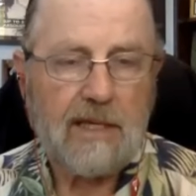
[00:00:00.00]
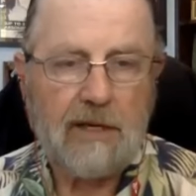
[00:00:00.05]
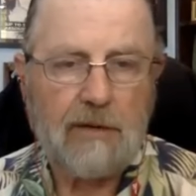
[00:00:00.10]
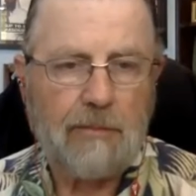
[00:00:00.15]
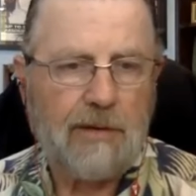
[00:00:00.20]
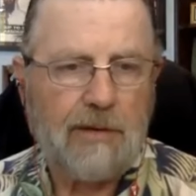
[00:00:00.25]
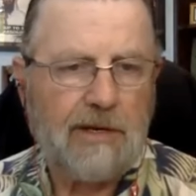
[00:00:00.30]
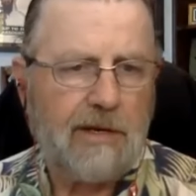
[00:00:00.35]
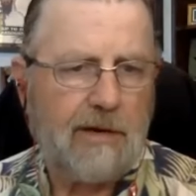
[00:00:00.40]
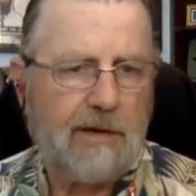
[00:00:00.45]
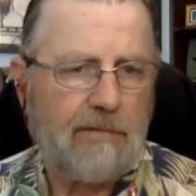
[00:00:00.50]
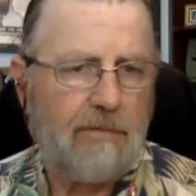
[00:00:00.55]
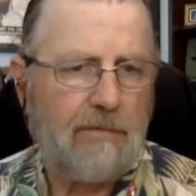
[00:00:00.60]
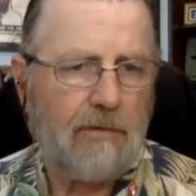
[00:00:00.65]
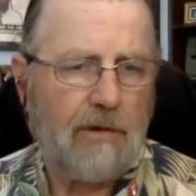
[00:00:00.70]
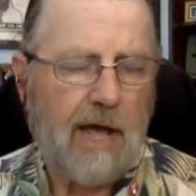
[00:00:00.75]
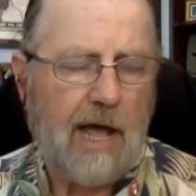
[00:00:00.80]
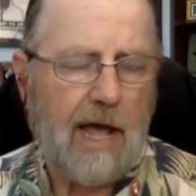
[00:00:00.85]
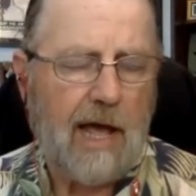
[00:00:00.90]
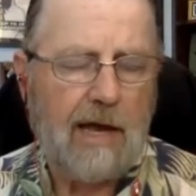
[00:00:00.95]
It'll be tit
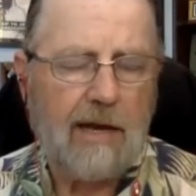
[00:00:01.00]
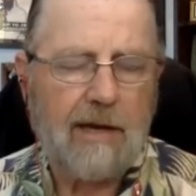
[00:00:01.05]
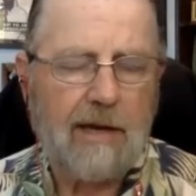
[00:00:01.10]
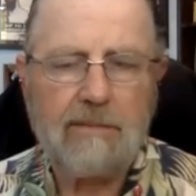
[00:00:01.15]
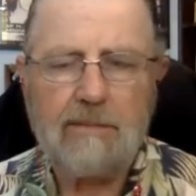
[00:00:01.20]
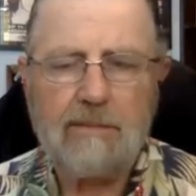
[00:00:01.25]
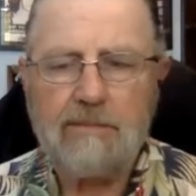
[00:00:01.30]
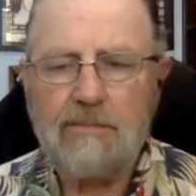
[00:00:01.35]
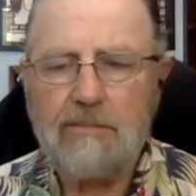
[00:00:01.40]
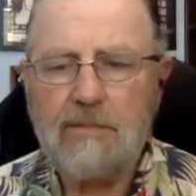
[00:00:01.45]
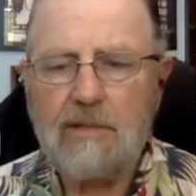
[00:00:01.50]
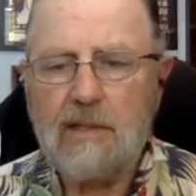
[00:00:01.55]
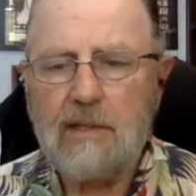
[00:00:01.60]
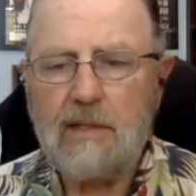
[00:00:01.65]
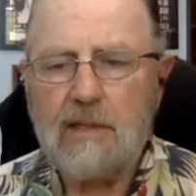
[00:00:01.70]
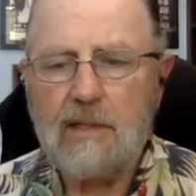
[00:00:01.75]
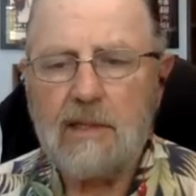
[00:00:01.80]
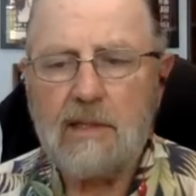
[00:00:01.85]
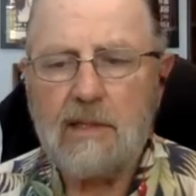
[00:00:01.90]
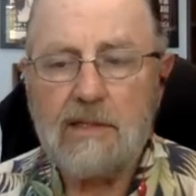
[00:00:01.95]
for tat.
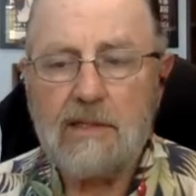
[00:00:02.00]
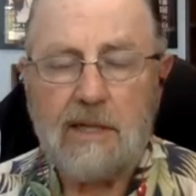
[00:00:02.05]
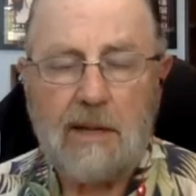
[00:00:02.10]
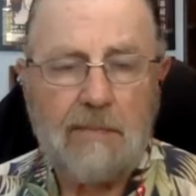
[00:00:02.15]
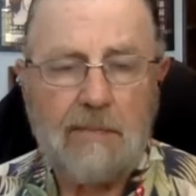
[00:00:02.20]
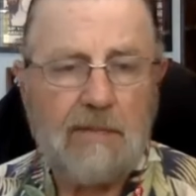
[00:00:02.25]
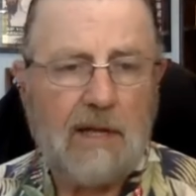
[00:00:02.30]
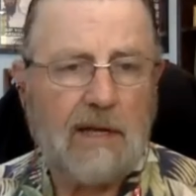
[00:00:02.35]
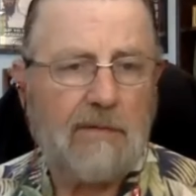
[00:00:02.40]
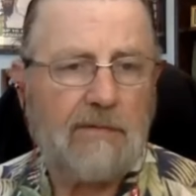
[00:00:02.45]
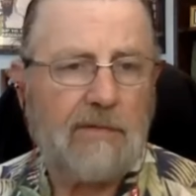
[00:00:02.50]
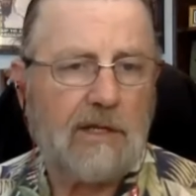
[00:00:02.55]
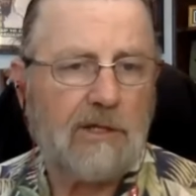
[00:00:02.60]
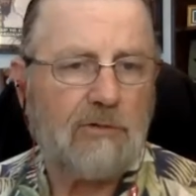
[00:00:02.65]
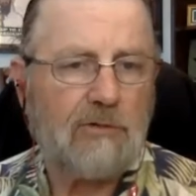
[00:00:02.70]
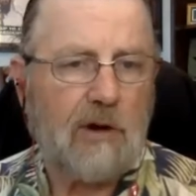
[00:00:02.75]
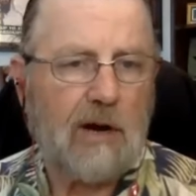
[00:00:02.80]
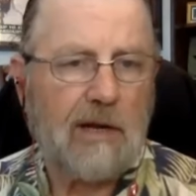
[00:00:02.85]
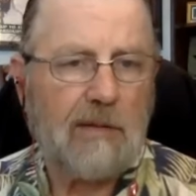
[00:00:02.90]
Same thing if they